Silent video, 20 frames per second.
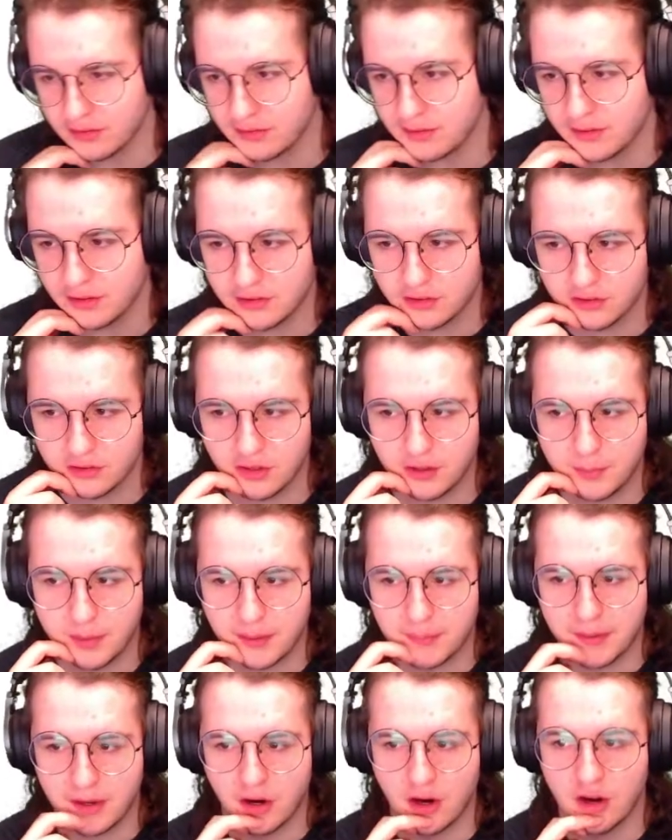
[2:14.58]
is gonna
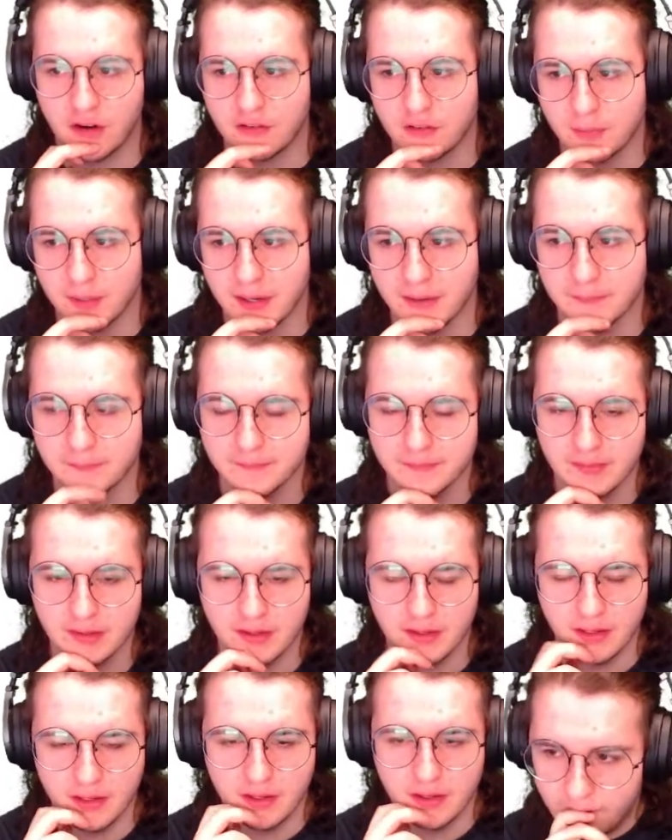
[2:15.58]
be a bit hard for me.
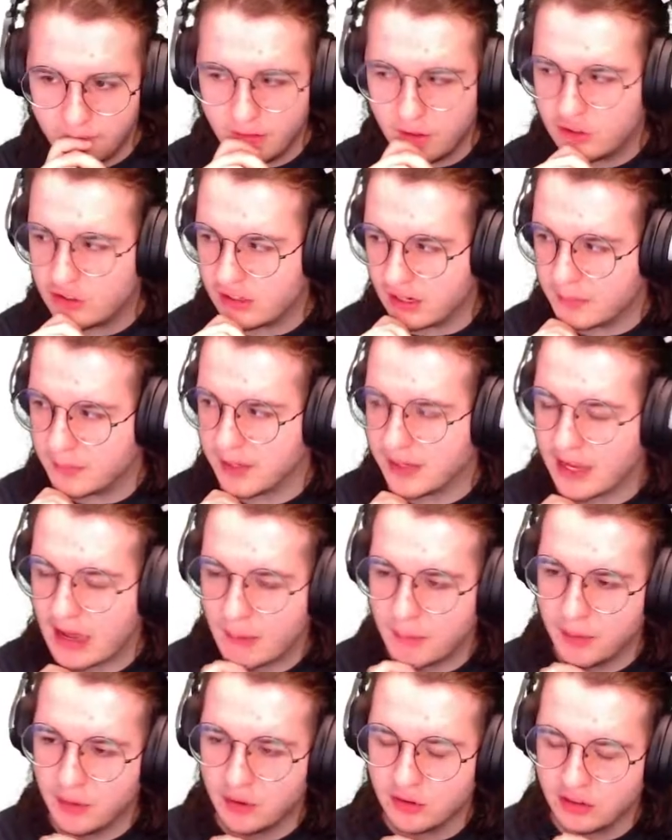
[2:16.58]
You say I'm a
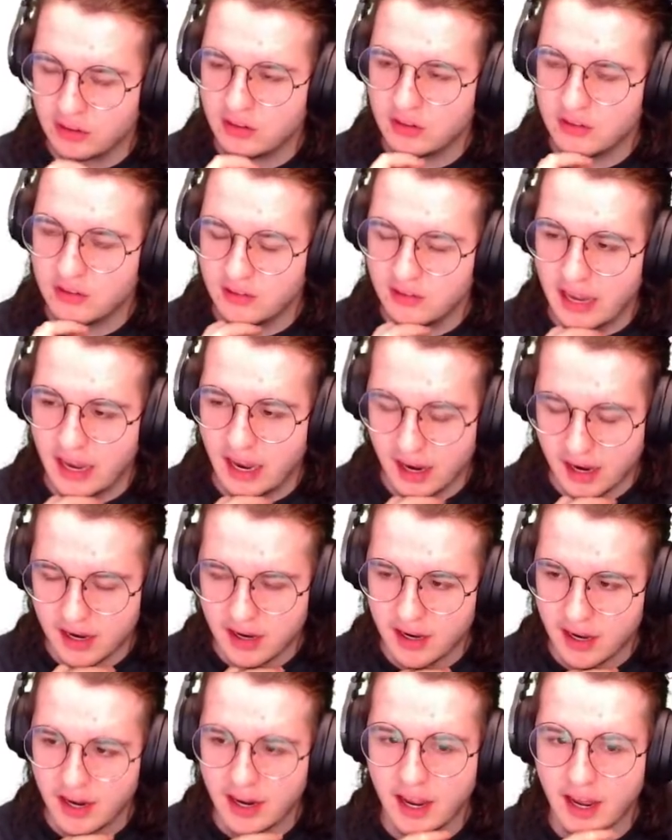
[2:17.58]
cat person? Yeah,
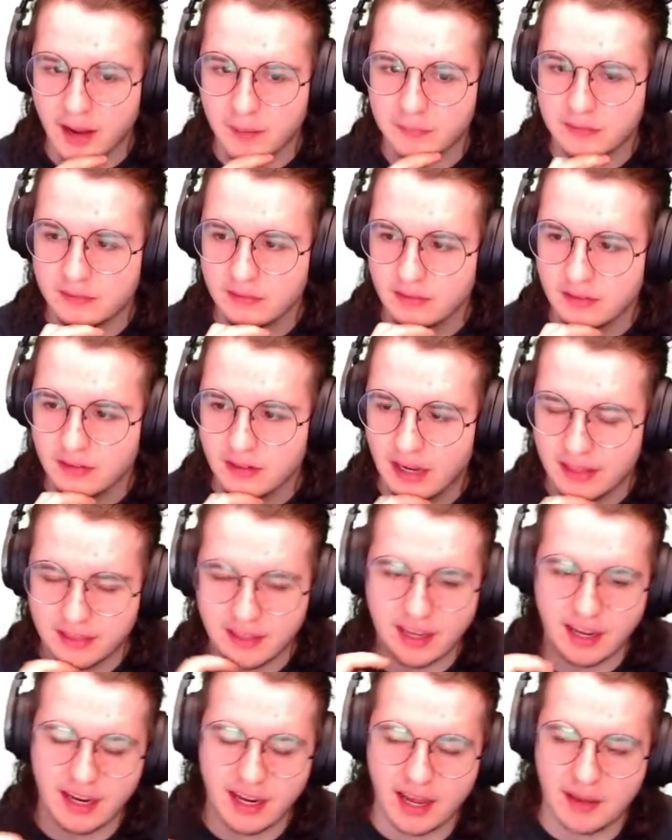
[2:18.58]
I am. I
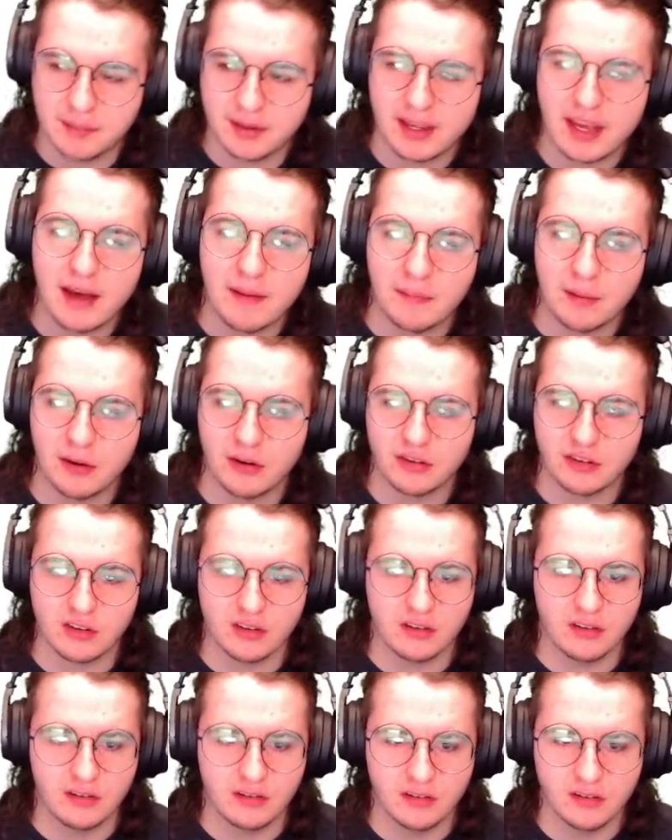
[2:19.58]
think I am a cat
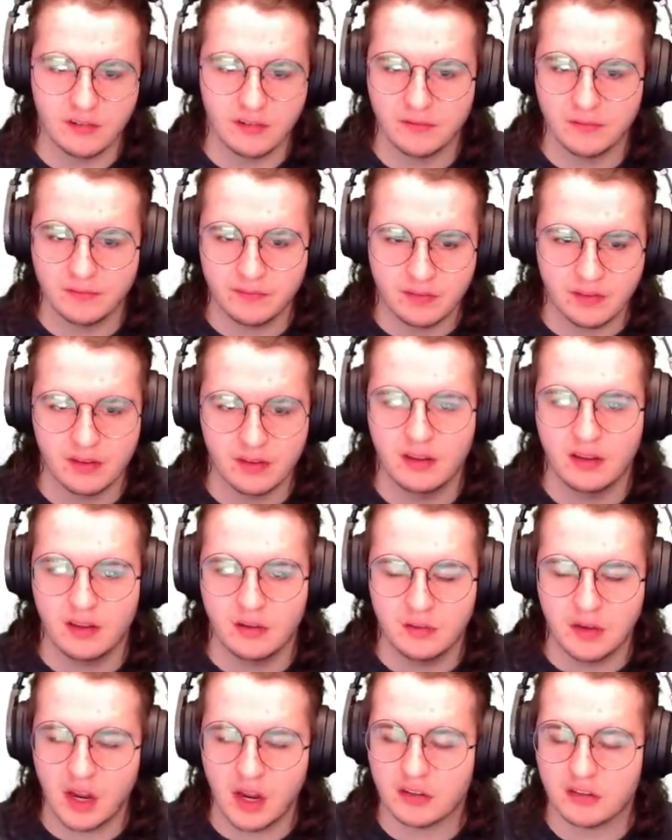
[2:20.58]
person.
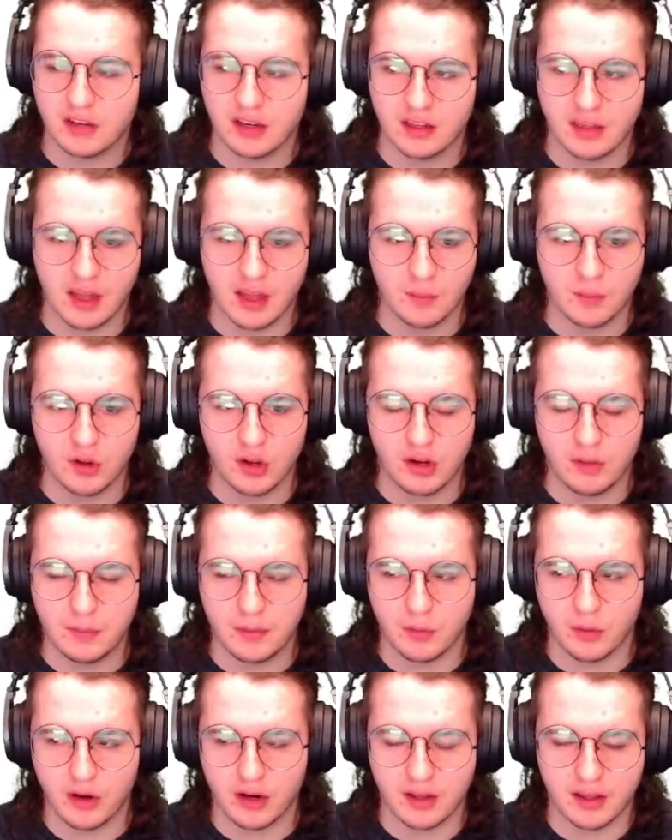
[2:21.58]
Not saying that I'm going to
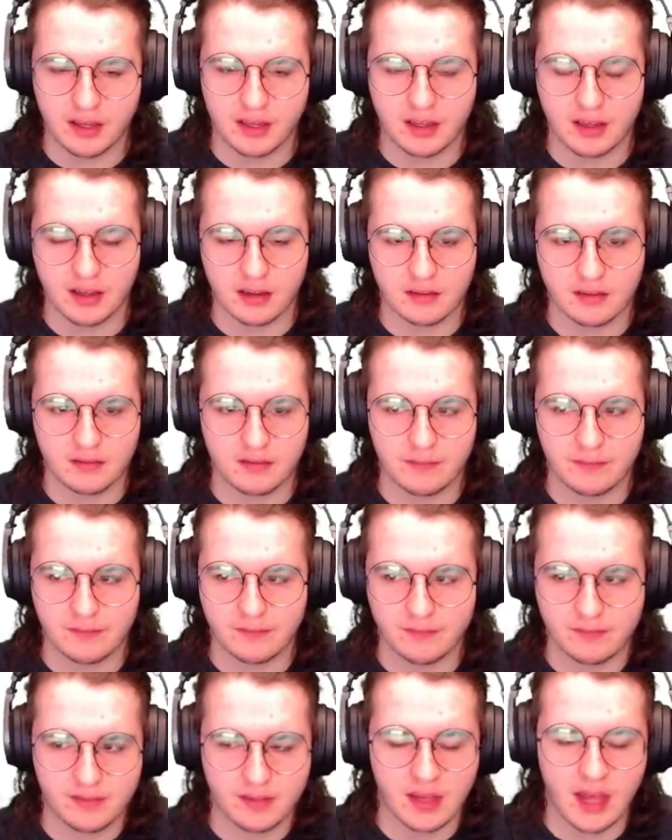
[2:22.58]
be wearing like a
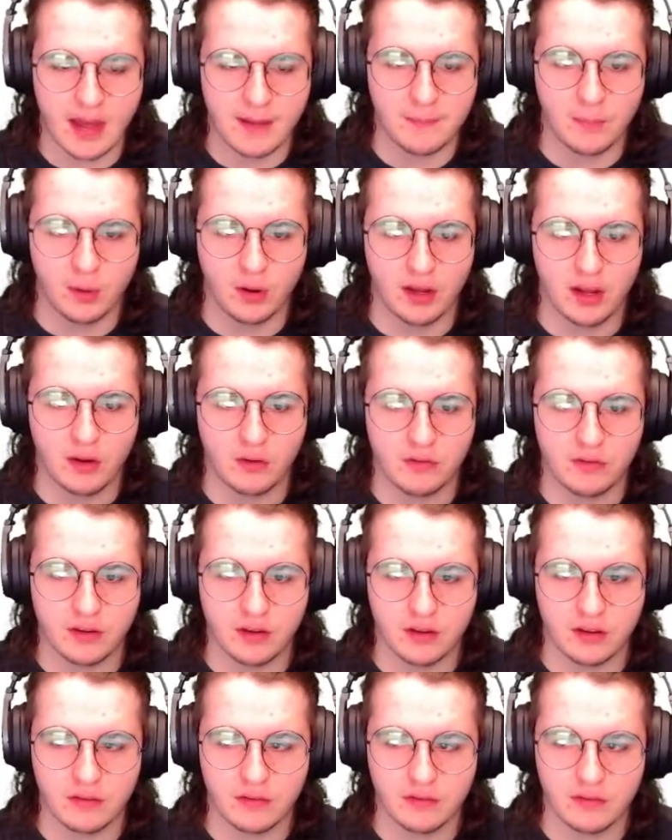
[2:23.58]
cat boy
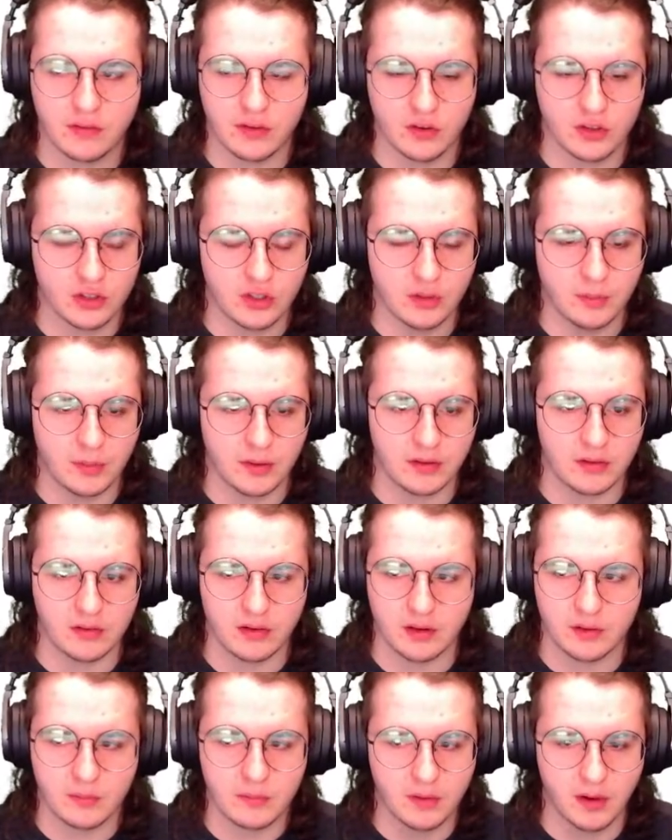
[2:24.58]
outfit in the future, but
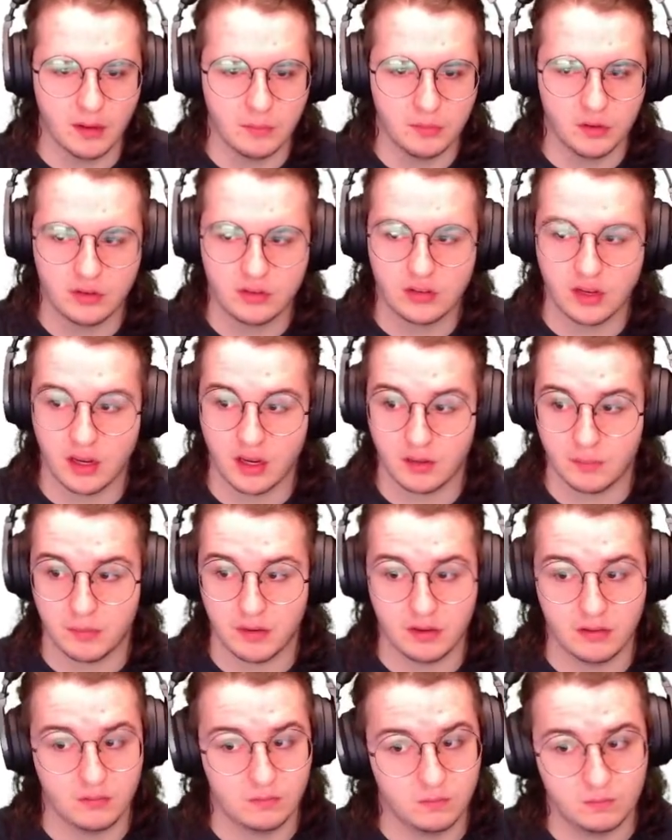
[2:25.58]
I'm just saying.
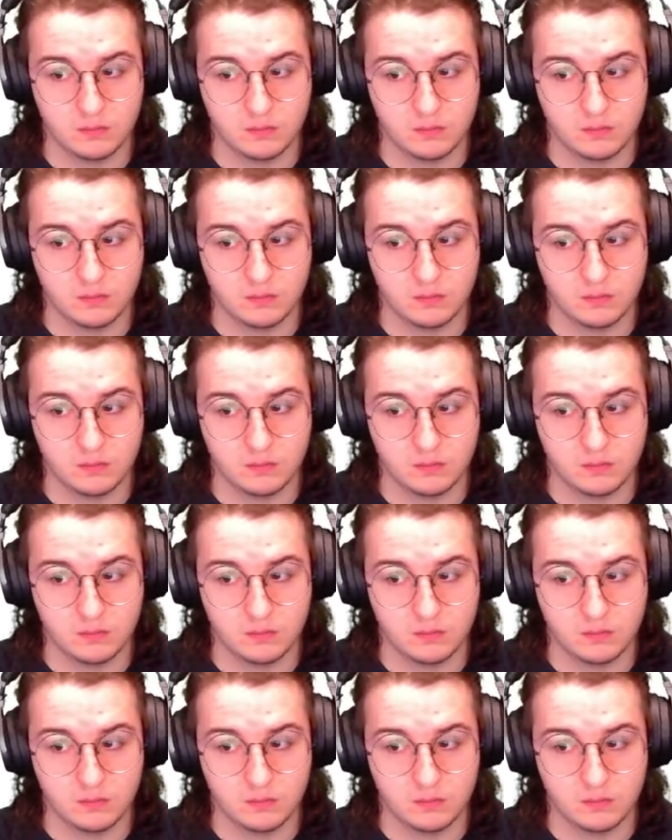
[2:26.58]
But